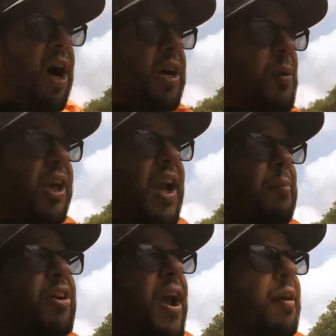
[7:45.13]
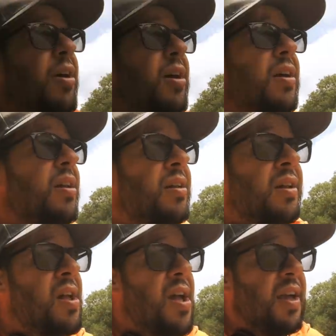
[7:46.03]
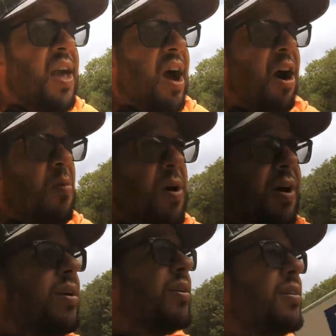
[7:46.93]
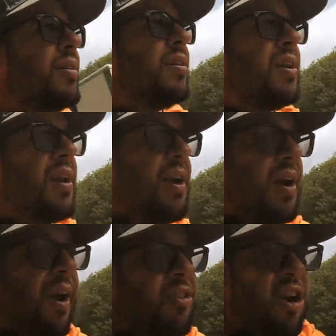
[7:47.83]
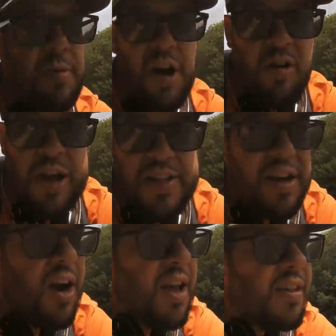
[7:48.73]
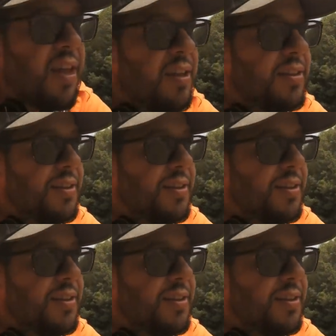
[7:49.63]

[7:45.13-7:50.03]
Right, I'm gonna put the camera down, get home, and I'll show you my crazy eyes.